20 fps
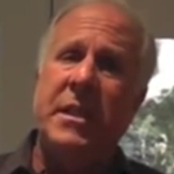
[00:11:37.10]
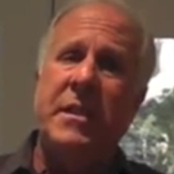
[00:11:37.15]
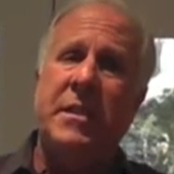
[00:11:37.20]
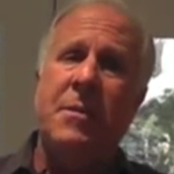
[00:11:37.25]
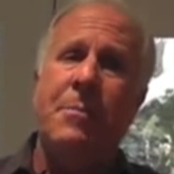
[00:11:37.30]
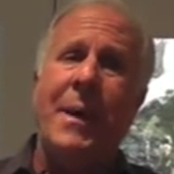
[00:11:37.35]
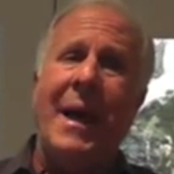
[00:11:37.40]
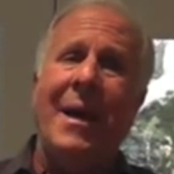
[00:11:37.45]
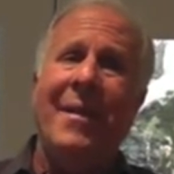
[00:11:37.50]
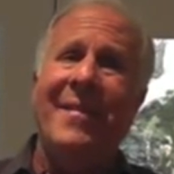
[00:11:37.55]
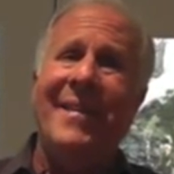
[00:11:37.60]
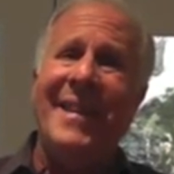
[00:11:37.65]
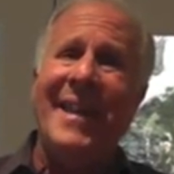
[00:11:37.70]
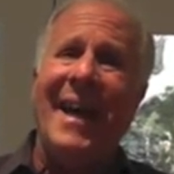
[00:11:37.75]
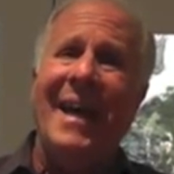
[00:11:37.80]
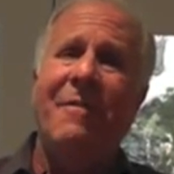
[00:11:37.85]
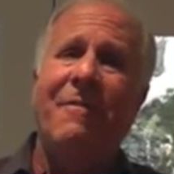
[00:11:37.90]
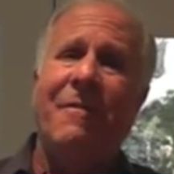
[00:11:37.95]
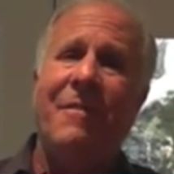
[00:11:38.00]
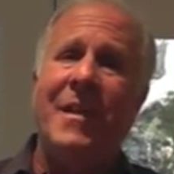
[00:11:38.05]
about
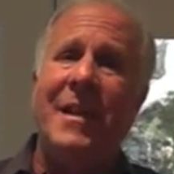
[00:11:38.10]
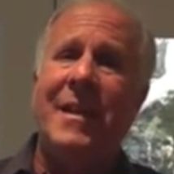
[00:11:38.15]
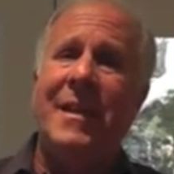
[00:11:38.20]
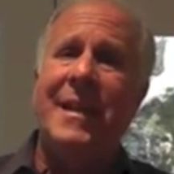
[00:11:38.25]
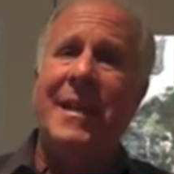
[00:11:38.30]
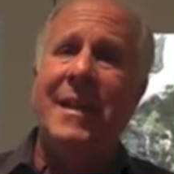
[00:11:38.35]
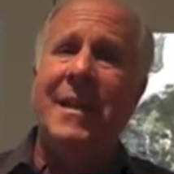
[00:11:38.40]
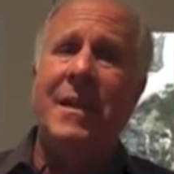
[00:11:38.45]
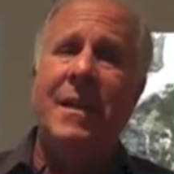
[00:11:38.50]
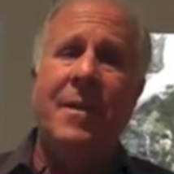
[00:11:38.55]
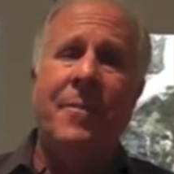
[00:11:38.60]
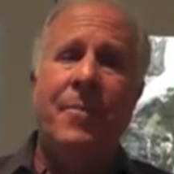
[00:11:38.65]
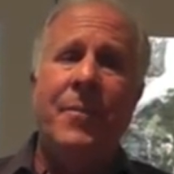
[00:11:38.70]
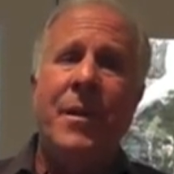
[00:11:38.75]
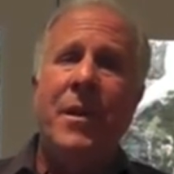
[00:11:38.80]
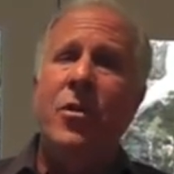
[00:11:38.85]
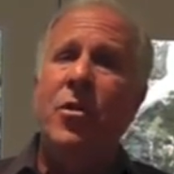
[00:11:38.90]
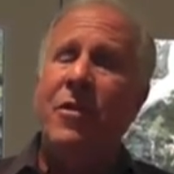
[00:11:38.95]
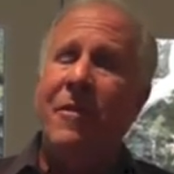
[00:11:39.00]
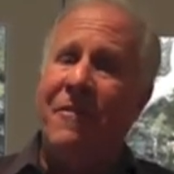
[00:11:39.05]
not feeling
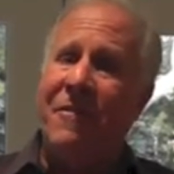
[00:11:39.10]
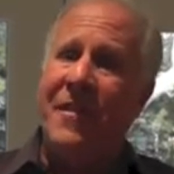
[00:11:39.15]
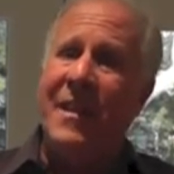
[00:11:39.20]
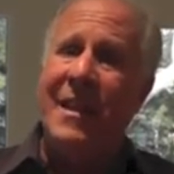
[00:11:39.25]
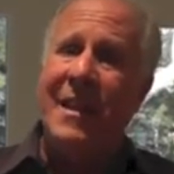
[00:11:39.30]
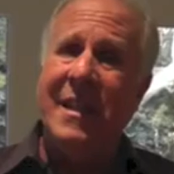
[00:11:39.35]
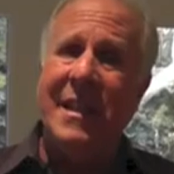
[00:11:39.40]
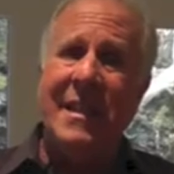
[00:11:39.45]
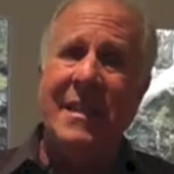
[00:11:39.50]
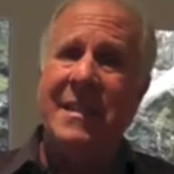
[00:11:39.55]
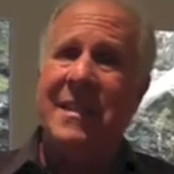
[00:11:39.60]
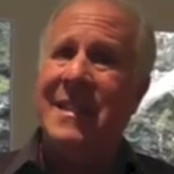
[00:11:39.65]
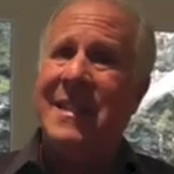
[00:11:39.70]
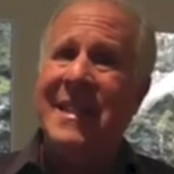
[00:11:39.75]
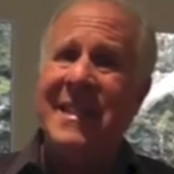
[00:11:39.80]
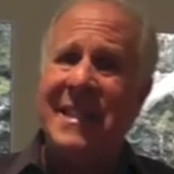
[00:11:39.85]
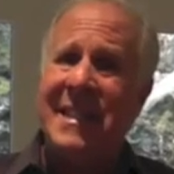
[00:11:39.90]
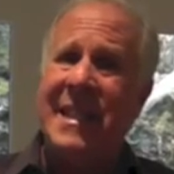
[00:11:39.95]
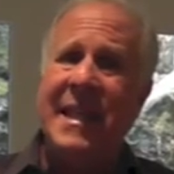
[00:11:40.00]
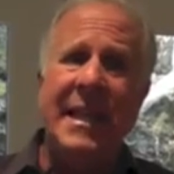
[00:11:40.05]
your feelings,
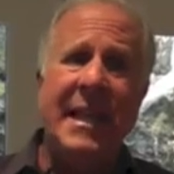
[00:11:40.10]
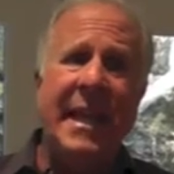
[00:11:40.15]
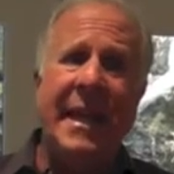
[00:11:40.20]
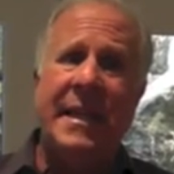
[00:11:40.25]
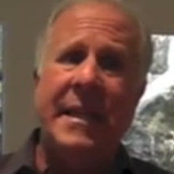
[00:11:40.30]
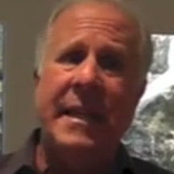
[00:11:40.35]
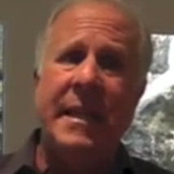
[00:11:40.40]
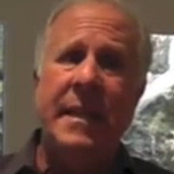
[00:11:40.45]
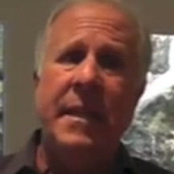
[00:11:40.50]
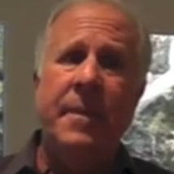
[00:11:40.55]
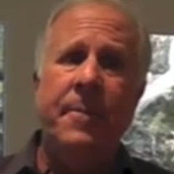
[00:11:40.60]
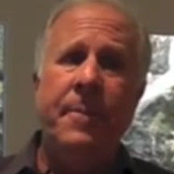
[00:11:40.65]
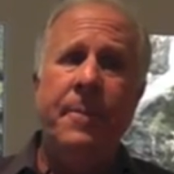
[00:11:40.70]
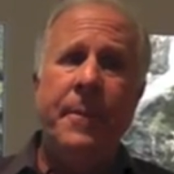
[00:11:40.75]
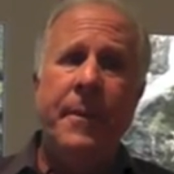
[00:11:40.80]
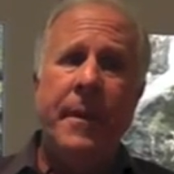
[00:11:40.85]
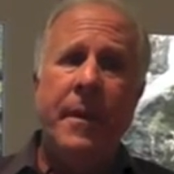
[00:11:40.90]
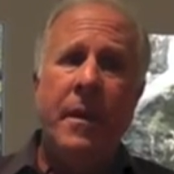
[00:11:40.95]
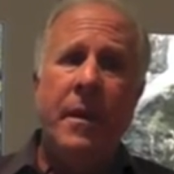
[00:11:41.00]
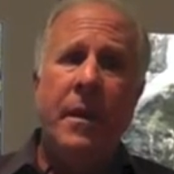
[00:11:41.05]
disconnected
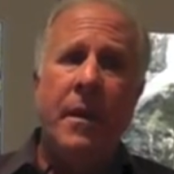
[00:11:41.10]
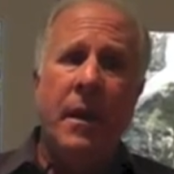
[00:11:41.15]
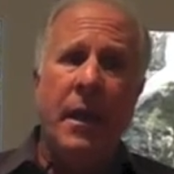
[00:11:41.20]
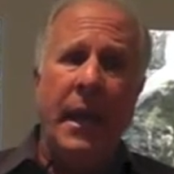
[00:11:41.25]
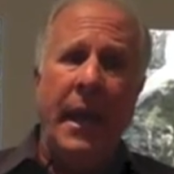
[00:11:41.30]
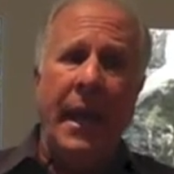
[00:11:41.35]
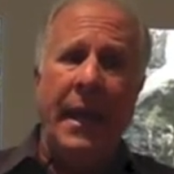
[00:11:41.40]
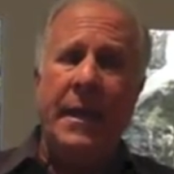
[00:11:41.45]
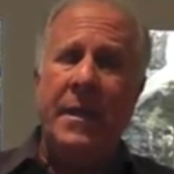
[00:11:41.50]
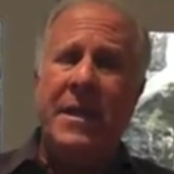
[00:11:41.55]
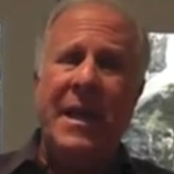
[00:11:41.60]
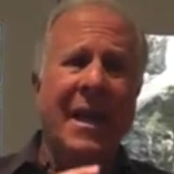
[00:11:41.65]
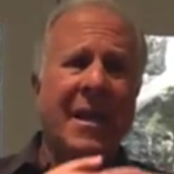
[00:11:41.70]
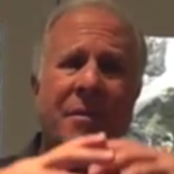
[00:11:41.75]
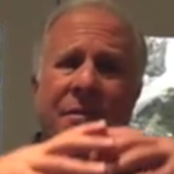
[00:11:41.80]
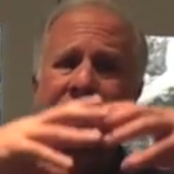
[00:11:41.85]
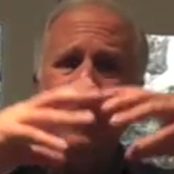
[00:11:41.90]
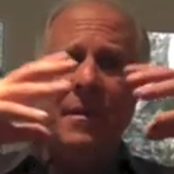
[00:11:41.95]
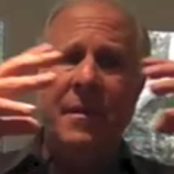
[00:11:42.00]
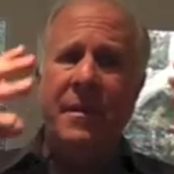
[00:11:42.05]

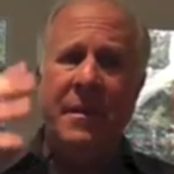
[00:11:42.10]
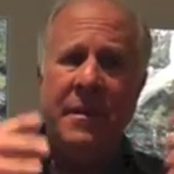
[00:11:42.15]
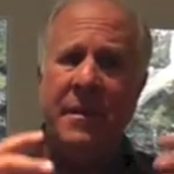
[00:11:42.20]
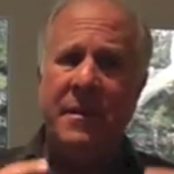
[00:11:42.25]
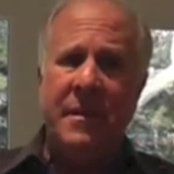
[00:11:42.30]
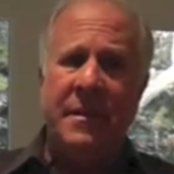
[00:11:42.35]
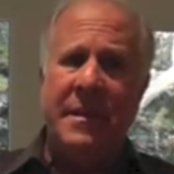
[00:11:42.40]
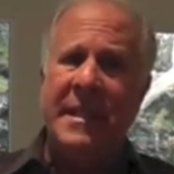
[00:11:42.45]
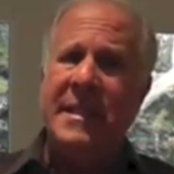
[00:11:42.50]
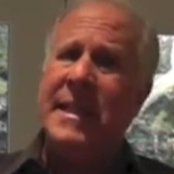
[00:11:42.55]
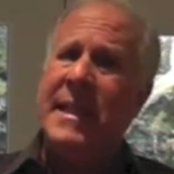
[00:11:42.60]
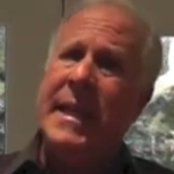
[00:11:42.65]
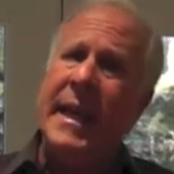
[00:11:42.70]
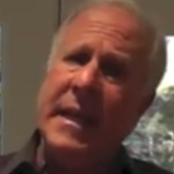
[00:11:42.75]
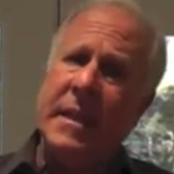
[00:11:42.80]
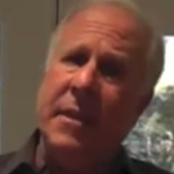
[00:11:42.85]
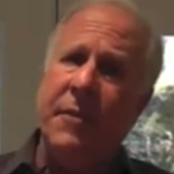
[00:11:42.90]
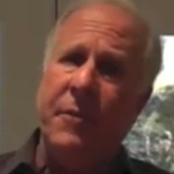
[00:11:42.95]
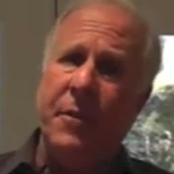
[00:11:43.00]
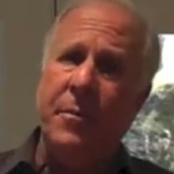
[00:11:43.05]

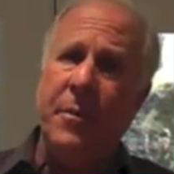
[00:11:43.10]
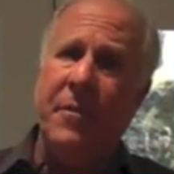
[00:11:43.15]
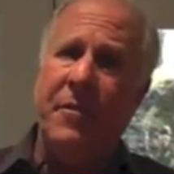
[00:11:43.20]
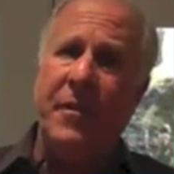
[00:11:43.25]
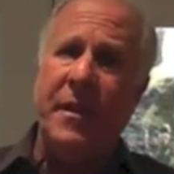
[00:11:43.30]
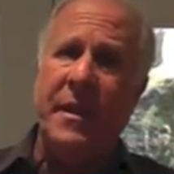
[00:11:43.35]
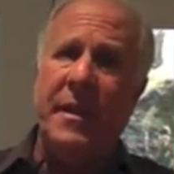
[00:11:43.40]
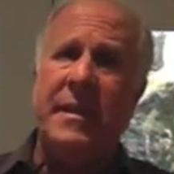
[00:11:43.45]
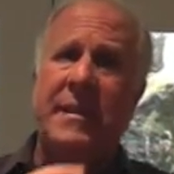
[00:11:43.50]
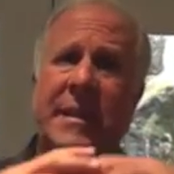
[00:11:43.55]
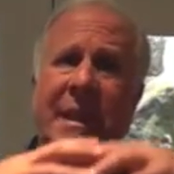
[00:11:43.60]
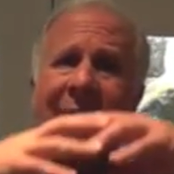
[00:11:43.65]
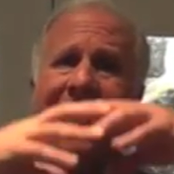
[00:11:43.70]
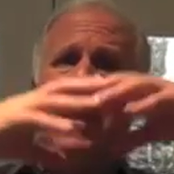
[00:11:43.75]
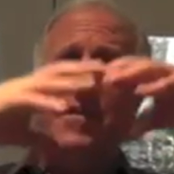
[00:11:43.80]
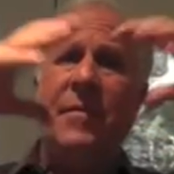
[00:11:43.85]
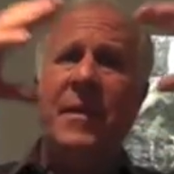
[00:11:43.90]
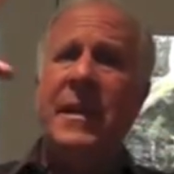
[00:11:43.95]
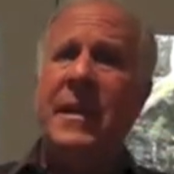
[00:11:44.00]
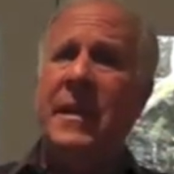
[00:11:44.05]
from your feelings, and
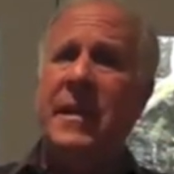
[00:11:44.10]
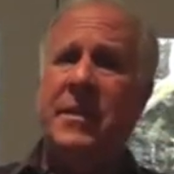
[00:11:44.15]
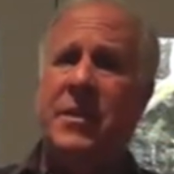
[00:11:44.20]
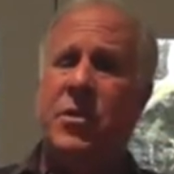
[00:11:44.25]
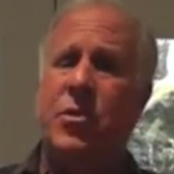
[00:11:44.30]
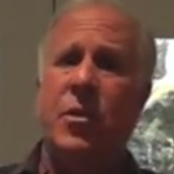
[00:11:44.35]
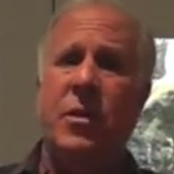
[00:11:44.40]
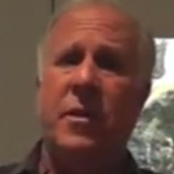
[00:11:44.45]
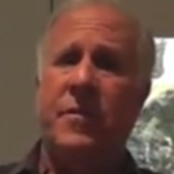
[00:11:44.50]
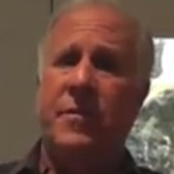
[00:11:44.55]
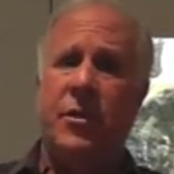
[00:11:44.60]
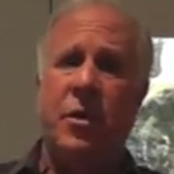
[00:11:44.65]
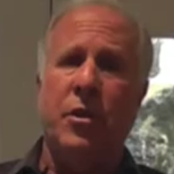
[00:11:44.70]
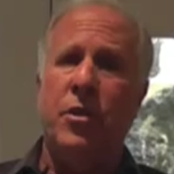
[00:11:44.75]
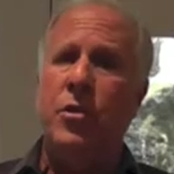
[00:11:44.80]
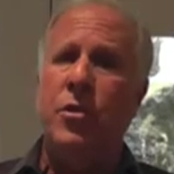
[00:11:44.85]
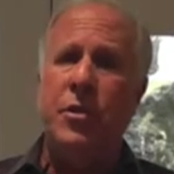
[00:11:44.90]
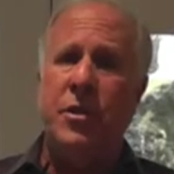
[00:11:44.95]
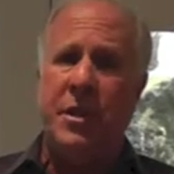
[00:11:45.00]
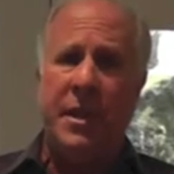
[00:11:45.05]
living in this sort of
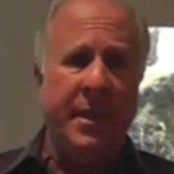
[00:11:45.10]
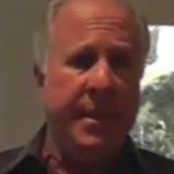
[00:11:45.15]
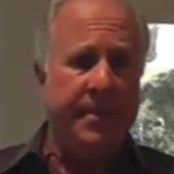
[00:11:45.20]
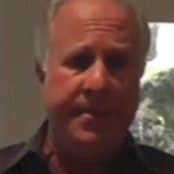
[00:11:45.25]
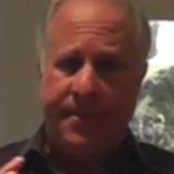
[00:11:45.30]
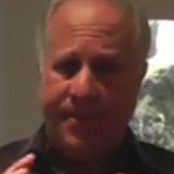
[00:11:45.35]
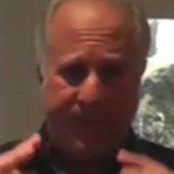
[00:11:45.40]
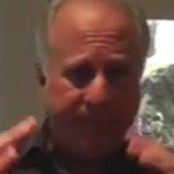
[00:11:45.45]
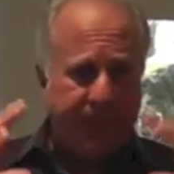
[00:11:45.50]
delusion